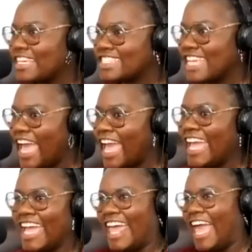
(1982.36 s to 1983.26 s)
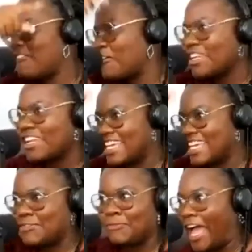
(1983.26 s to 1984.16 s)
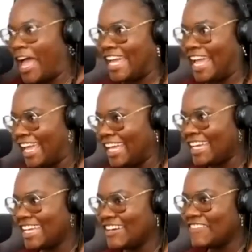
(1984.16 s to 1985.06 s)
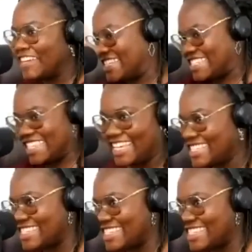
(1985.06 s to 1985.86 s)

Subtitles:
day, and everyone else gets Friday. What is this?